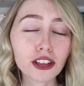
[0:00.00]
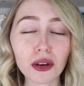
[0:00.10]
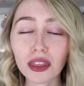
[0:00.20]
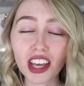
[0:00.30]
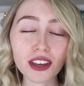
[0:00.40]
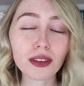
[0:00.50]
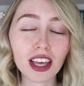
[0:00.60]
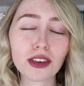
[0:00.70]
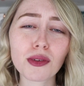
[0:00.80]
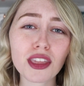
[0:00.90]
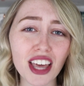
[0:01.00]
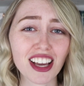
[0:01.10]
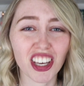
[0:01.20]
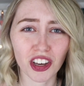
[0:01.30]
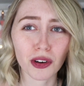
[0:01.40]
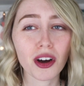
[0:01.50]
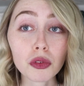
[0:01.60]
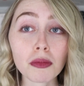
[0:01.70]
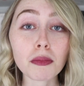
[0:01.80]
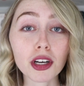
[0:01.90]
So thank you, thank you, thank you.
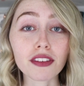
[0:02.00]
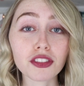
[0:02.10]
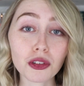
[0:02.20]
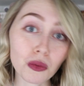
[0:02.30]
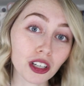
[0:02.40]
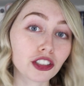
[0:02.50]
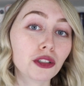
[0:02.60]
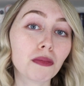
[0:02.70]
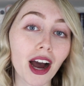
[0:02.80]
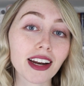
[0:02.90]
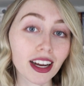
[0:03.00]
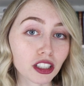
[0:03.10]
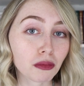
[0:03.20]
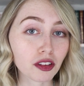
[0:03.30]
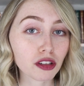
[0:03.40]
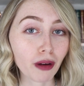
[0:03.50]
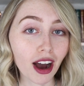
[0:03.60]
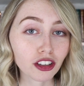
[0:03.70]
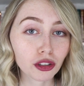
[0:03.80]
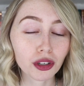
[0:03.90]
Remember, if you want to buy next month's
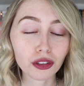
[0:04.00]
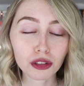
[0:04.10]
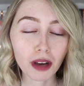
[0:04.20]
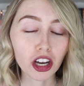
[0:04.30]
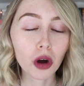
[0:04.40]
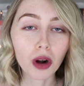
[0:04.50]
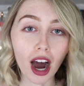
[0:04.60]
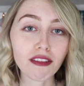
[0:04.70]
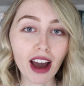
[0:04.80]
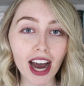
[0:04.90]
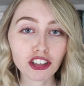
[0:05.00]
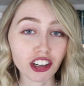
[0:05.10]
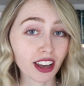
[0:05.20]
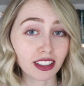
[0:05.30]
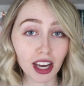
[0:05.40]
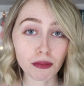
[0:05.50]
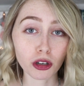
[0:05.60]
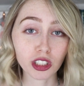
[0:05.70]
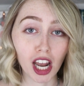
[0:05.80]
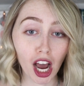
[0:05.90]
box, you can use my code of ASH and get
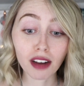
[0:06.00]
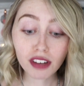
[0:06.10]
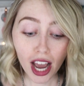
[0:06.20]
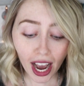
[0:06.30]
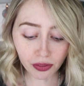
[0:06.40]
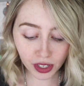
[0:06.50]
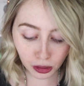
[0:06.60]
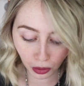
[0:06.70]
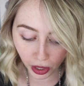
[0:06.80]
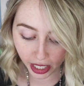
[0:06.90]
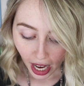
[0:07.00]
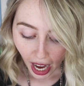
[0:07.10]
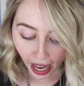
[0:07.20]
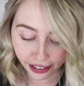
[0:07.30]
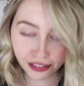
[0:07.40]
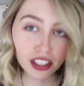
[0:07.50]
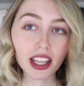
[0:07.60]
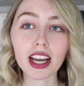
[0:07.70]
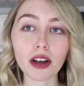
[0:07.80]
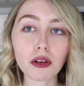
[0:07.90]
10% off. At this point, I feel
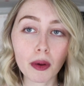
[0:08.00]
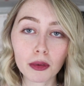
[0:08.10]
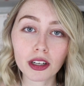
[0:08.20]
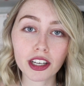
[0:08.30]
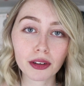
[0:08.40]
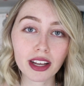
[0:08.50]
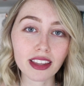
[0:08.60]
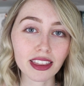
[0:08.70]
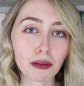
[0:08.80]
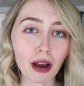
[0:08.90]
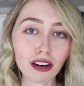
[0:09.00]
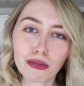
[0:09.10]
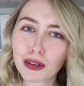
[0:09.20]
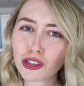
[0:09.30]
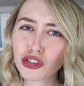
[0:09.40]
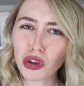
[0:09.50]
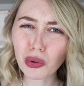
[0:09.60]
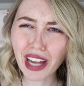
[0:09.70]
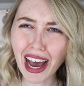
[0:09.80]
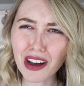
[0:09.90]
like I remember hearing that they might have been
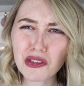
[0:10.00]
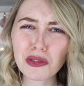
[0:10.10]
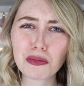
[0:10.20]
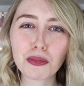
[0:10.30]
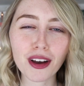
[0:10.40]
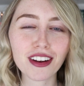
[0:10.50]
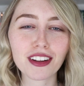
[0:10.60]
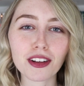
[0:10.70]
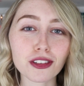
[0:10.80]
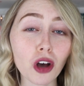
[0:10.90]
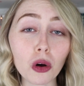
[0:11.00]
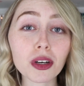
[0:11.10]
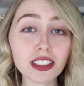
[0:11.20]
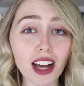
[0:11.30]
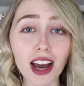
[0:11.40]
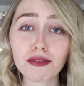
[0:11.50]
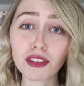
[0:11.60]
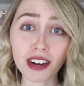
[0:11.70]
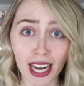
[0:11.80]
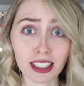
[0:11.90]
sold out, but there's always time
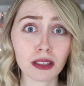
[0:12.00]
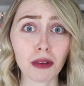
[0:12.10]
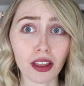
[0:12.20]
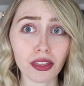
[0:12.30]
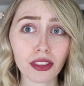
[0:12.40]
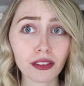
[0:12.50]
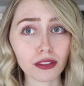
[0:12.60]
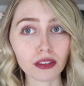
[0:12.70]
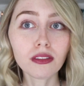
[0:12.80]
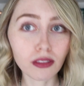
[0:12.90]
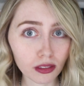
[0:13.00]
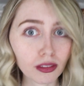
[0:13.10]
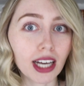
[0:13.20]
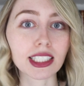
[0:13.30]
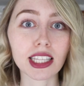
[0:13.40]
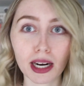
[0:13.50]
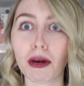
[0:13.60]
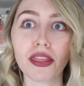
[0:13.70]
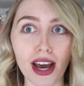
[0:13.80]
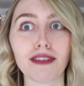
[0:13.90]
for next month as in then a
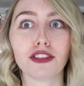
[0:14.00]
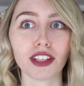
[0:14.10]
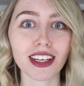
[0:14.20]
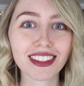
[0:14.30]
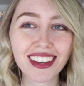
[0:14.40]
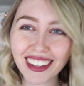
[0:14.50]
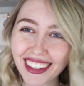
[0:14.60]
month after this.